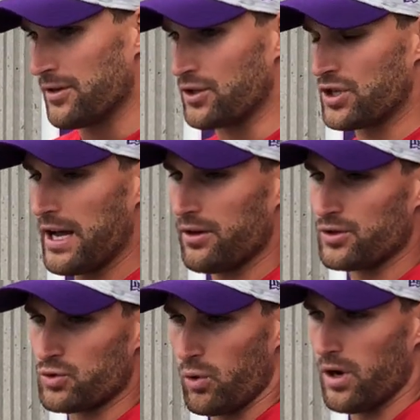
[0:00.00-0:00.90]
The
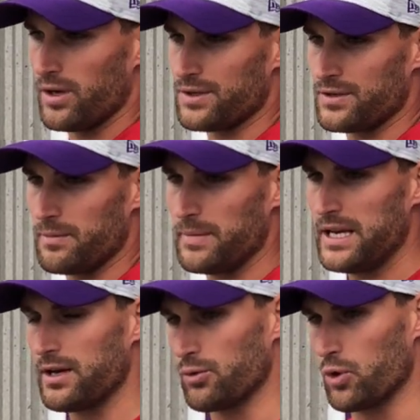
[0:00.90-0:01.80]
challenge was the
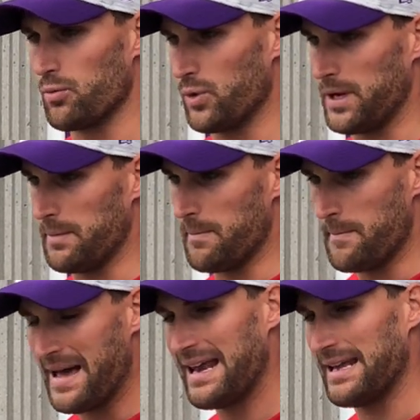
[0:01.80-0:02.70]
meeting room we
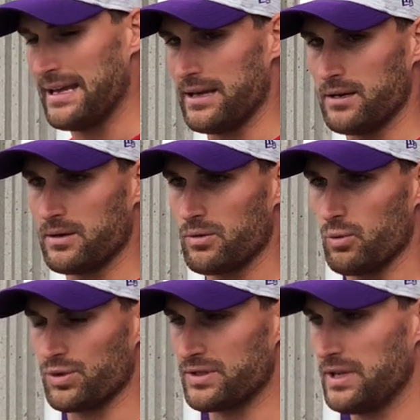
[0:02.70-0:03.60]
met in
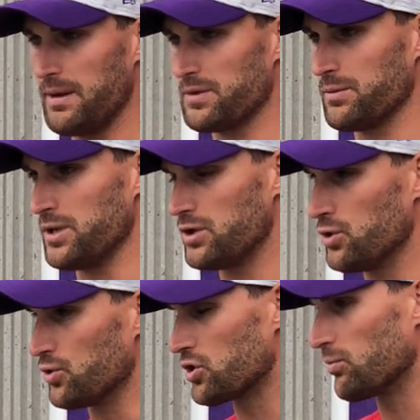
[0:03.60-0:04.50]
was deemed to be
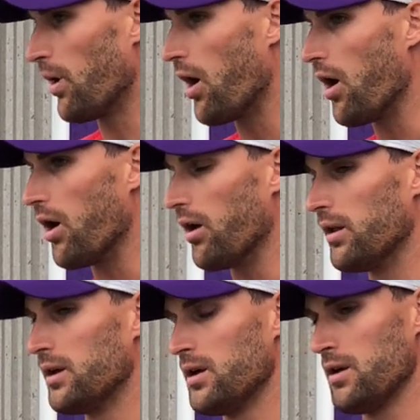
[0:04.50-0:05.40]
too small
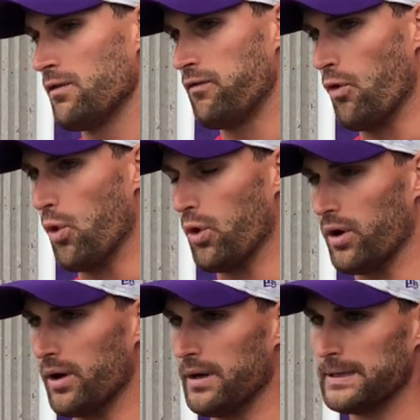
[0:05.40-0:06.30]

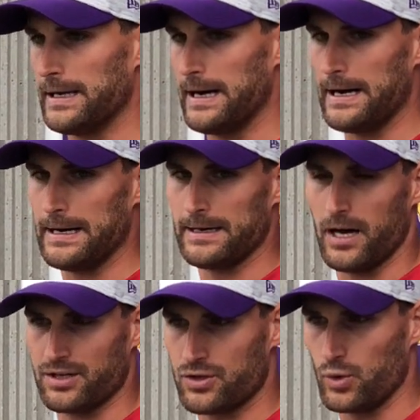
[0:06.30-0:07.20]
for
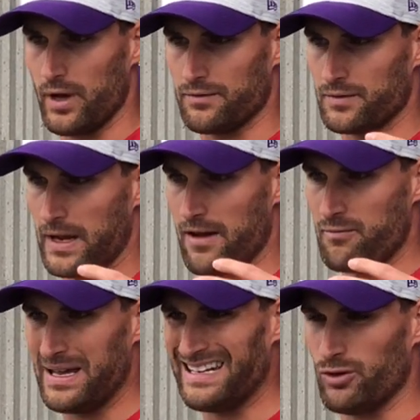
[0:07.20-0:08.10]
us to
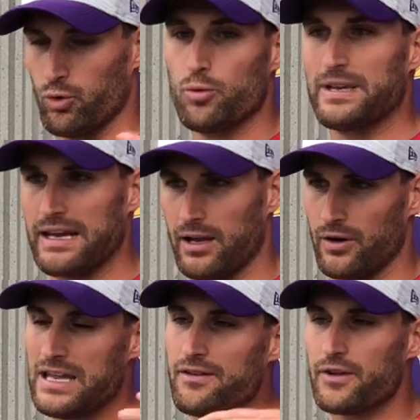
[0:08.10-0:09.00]
have been in a room
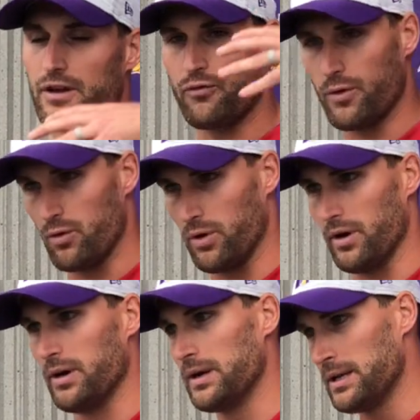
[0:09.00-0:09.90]
together, even if we
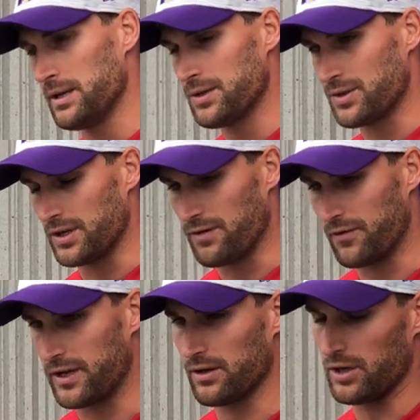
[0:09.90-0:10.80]
were
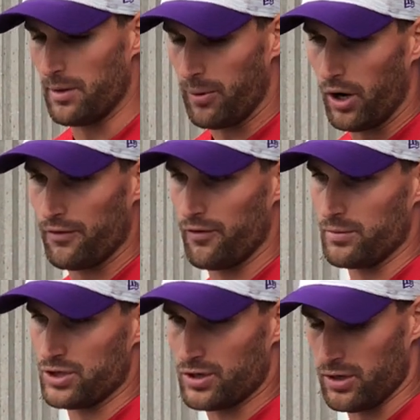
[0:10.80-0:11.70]
significantly apart
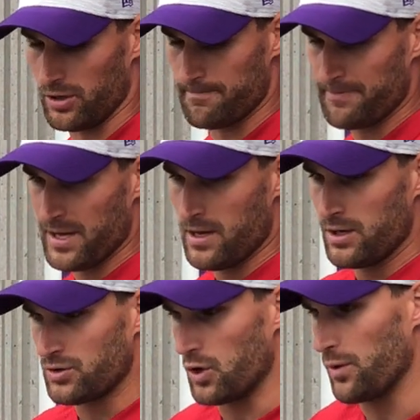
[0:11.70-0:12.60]
from each other.
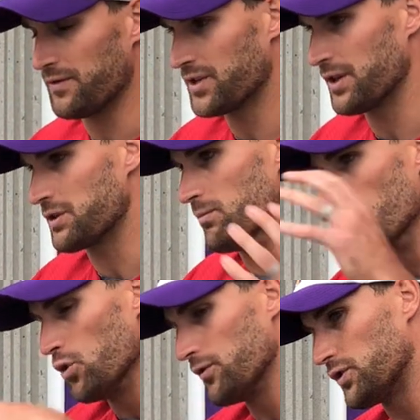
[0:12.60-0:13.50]
So we've since
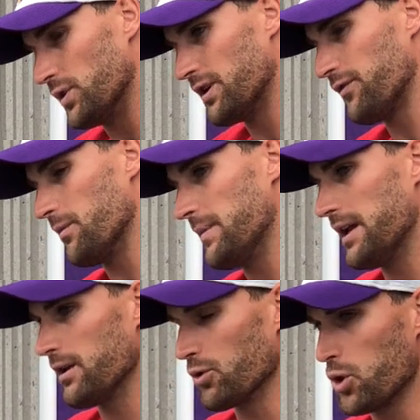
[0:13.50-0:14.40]
moved to a different
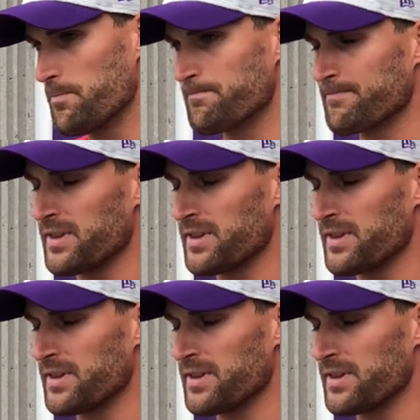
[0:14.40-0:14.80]
meeting room.